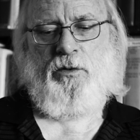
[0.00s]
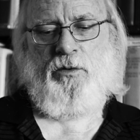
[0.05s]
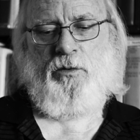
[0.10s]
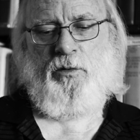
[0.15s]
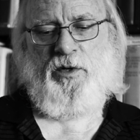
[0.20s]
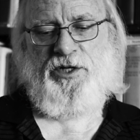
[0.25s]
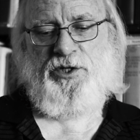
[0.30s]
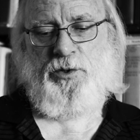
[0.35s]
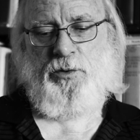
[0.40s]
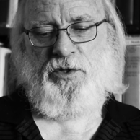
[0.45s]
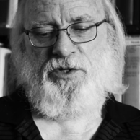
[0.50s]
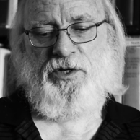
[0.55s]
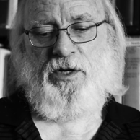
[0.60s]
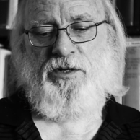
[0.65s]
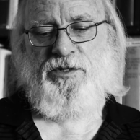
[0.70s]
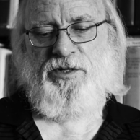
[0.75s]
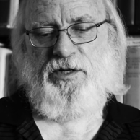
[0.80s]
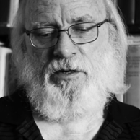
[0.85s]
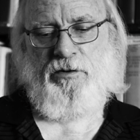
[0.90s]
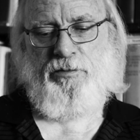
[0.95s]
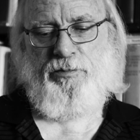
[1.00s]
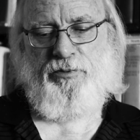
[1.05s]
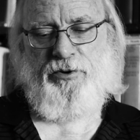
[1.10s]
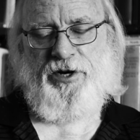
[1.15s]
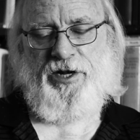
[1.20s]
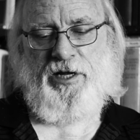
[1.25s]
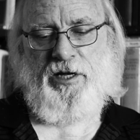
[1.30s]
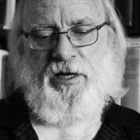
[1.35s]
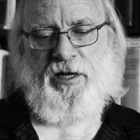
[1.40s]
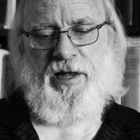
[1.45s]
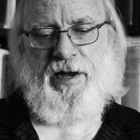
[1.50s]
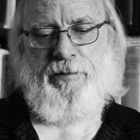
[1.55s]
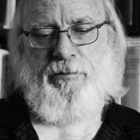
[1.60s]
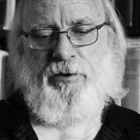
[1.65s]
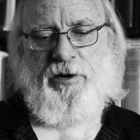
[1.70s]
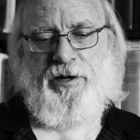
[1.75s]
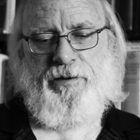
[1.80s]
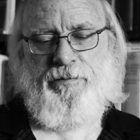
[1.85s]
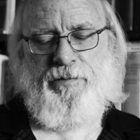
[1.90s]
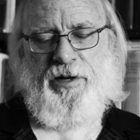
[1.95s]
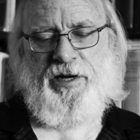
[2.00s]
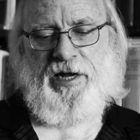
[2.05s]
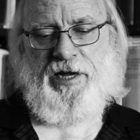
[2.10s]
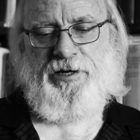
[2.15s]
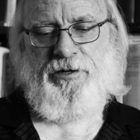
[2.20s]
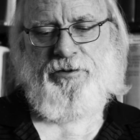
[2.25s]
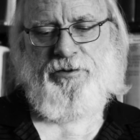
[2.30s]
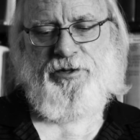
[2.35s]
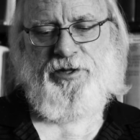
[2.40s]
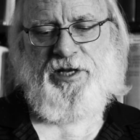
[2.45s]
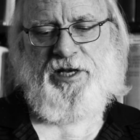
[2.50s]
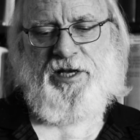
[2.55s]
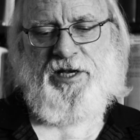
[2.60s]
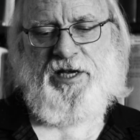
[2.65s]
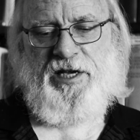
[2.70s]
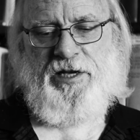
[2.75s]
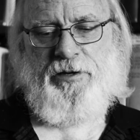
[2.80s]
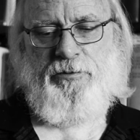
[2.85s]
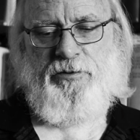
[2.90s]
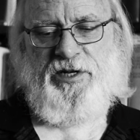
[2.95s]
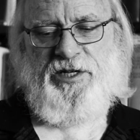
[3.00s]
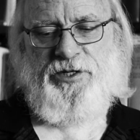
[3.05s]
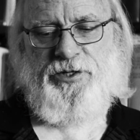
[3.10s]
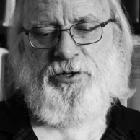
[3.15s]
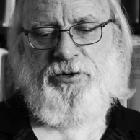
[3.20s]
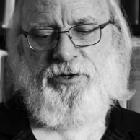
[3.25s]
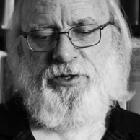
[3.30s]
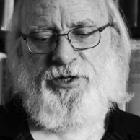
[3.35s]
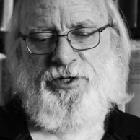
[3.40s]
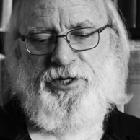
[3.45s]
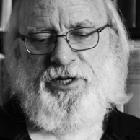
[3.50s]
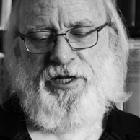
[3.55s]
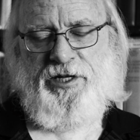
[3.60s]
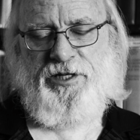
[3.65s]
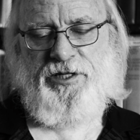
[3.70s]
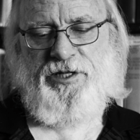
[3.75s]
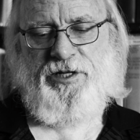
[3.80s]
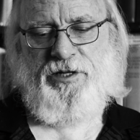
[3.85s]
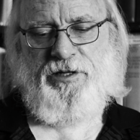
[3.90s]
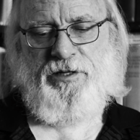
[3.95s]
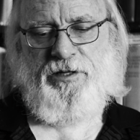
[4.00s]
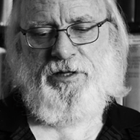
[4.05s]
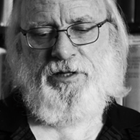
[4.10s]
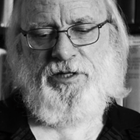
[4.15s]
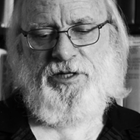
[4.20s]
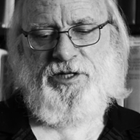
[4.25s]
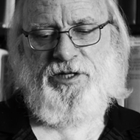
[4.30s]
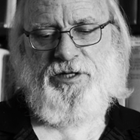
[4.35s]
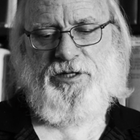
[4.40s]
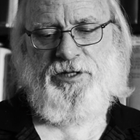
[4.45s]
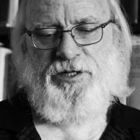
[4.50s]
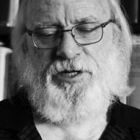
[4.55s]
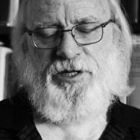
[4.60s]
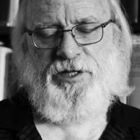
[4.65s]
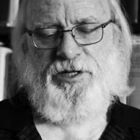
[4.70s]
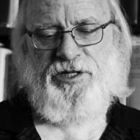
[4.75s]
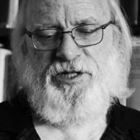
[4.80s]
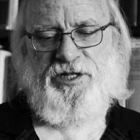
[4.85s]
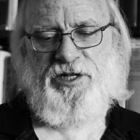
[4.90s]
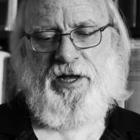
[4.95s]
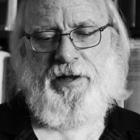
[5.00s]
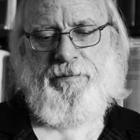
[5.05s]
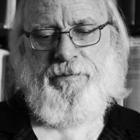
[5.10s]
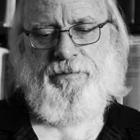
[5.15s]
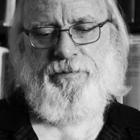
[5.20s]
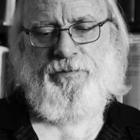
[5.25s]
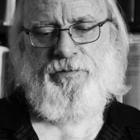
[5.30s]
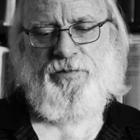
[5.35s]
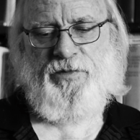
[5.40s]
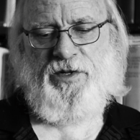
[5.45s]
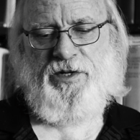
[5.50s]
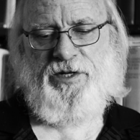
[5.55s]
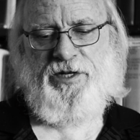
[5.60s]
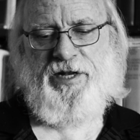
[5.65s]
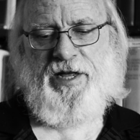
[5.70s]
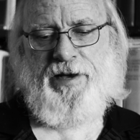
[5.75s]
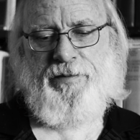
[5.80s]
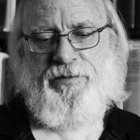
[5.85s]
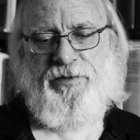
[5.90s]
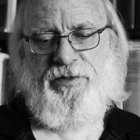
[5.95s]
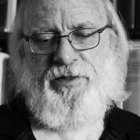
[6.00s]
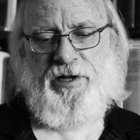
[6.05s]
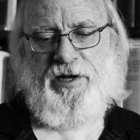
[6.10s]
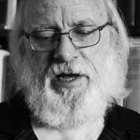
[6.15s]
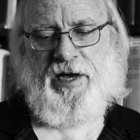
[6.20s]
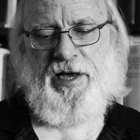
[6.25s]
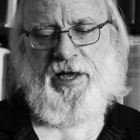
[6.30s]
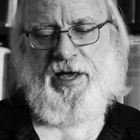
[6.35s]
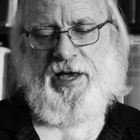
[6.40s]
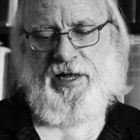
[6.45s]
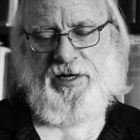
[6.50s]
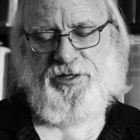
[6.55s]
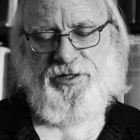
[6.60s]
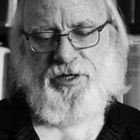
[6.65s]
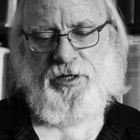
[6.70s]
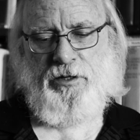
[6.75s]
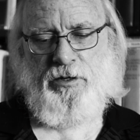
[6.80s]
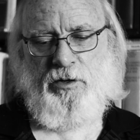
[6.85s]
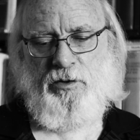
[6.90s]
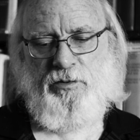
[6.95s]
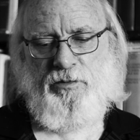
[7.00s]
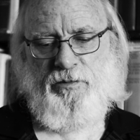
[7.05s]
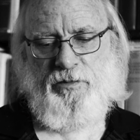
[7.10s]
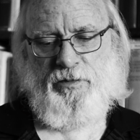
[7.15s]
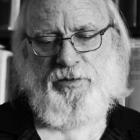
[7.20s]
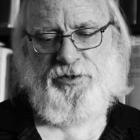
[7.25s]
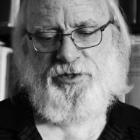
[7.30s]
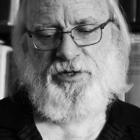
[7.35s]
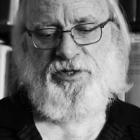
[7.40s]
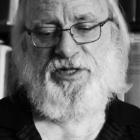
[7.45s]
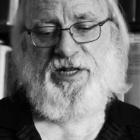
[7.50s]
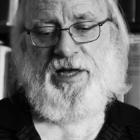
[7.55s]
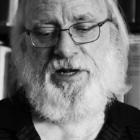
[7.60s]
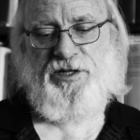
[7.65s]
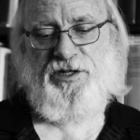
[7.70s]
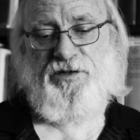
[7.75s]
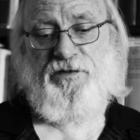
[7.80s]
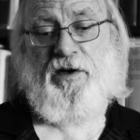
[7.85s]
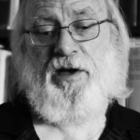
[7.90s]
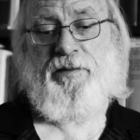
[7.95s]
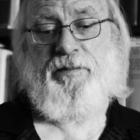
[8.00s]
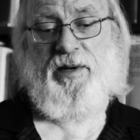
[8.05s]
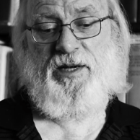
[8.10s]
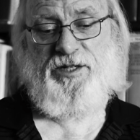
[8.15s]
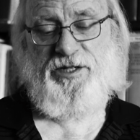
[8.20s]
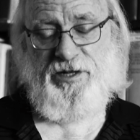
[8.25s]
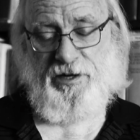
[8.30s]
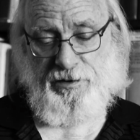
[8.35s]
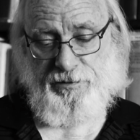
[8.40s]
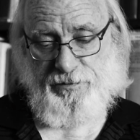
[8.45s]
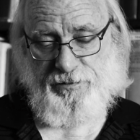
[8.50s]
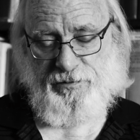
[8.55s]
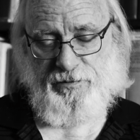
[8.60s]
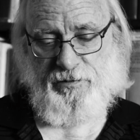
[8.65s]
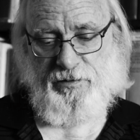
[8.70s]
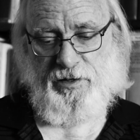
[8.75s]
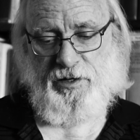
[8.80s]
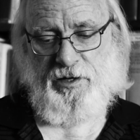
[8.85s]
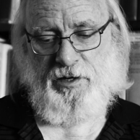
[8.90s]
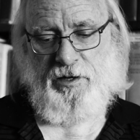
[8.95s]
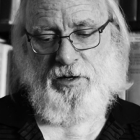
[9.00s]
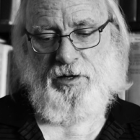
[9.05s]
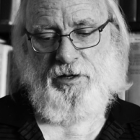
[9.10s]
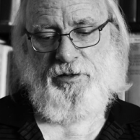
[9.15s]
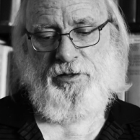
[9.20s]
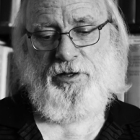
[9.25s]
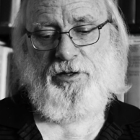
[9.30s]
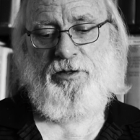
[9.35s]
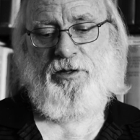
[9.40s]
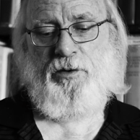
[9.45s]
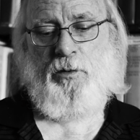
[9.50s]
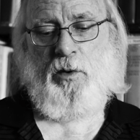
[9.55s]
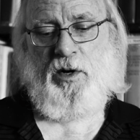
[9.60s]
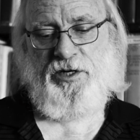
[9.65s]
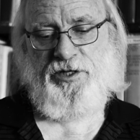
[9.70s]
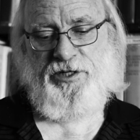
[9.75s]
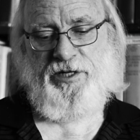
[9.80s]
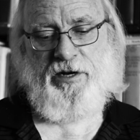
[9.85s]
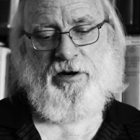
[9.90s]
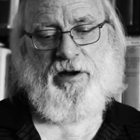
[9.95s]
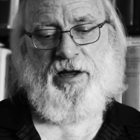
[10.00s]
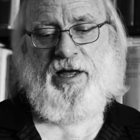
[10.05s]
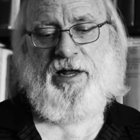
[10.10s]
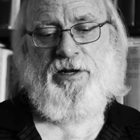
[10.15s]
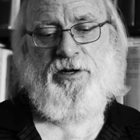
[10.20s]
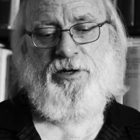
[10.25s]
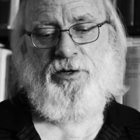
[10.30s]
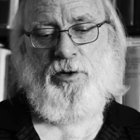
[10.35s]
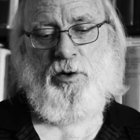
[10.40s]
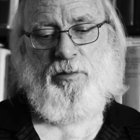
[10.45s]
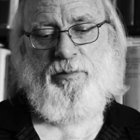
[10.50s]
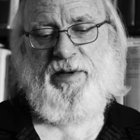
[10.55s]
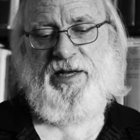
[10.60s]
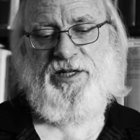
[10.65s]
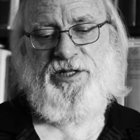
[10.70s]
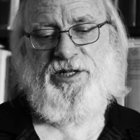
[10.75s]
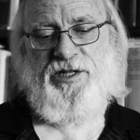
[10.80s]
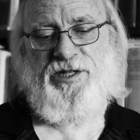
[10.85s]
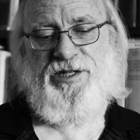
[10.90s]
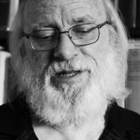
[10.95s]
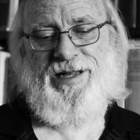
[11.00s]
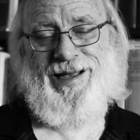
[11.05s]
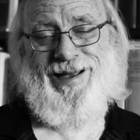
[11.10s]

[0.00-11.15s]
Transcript: which was also pretty elaborate, but I don't think he researched it to the, to the same depth that I had to go to satisfy myself that the Watchtower had no basis